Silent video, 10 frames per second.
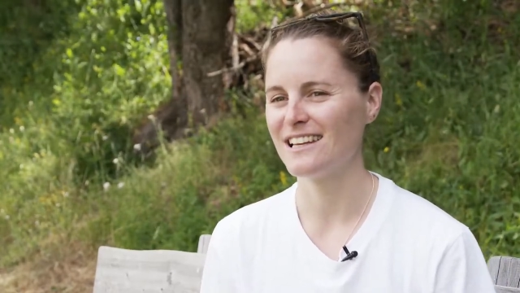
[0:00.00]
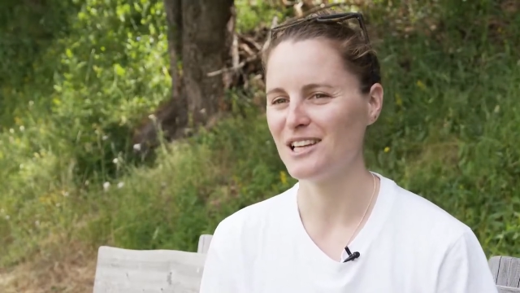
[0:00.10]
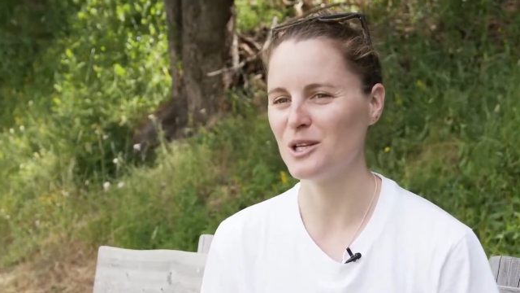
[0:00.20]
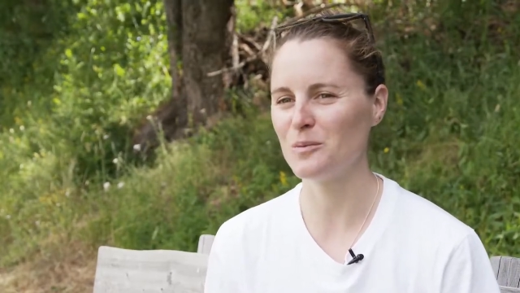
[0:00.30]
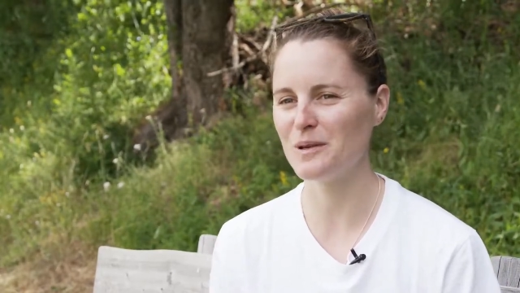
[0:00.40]

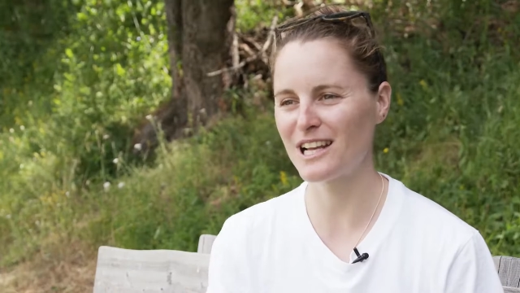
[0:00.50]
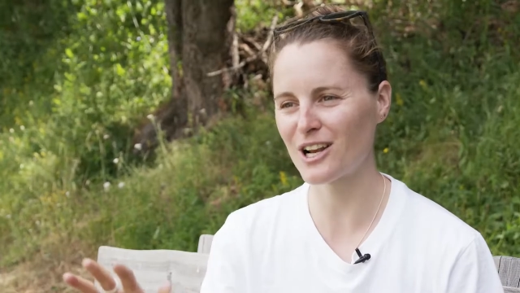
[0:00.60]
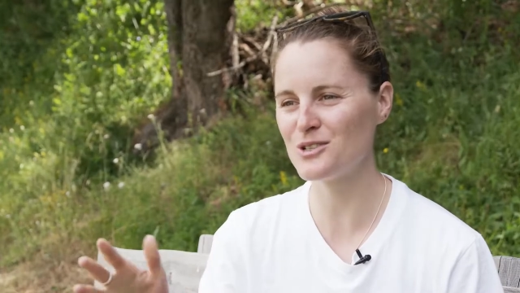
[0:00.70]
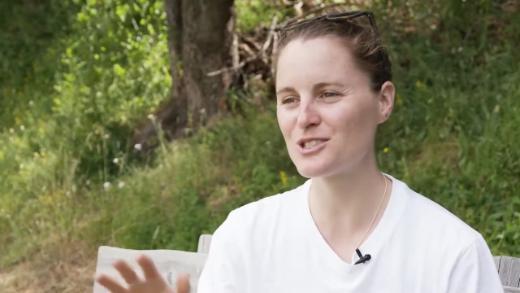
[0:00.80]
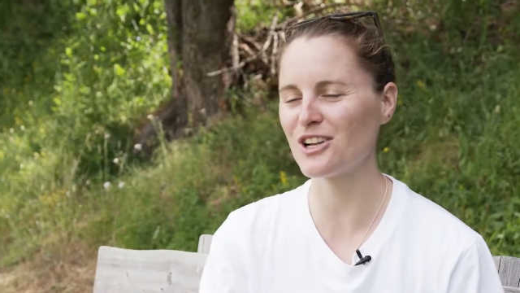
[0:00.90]
It'd be
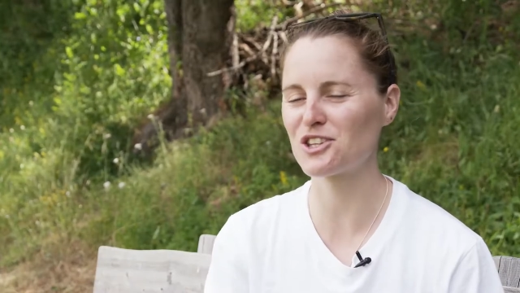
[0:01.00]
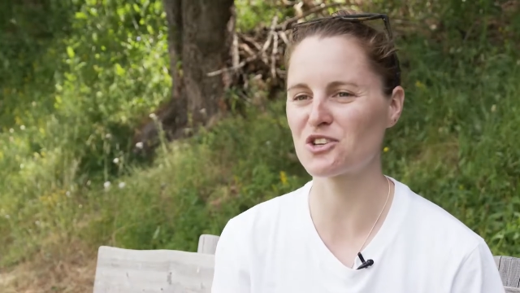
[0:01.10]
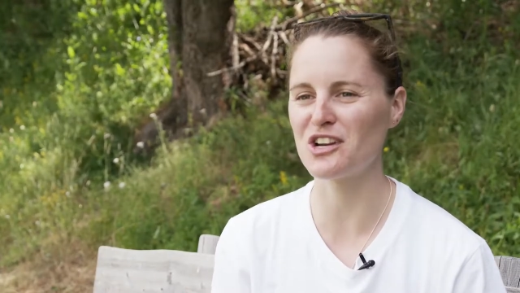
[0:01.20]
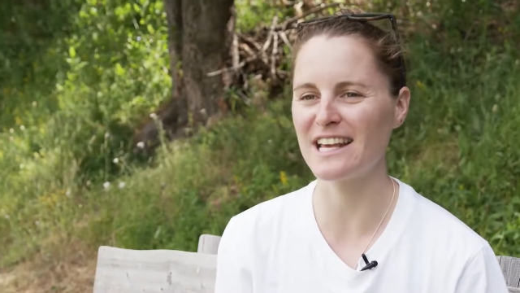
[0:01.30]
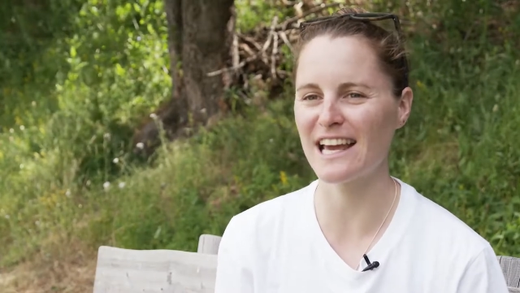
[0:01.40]
close on a
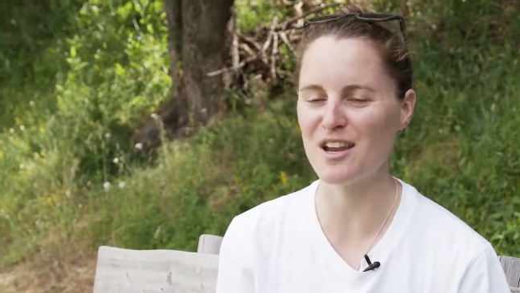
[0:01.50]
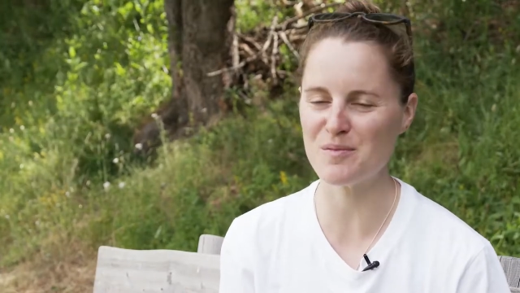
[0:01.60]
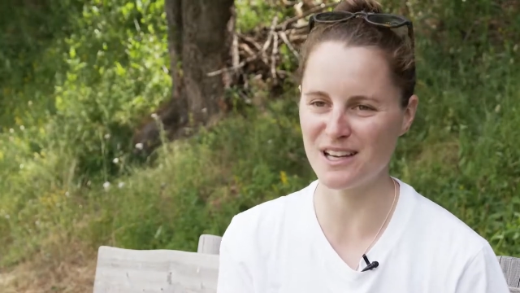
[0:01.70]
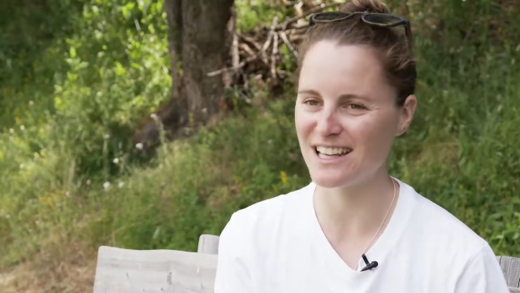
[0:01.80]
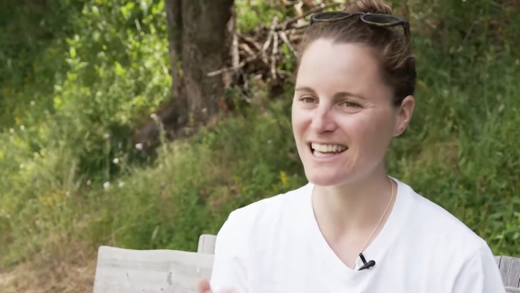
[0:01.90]
3K,
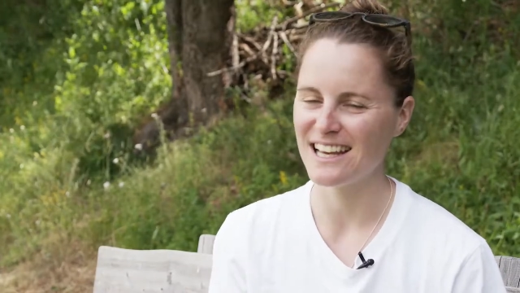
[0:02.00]
but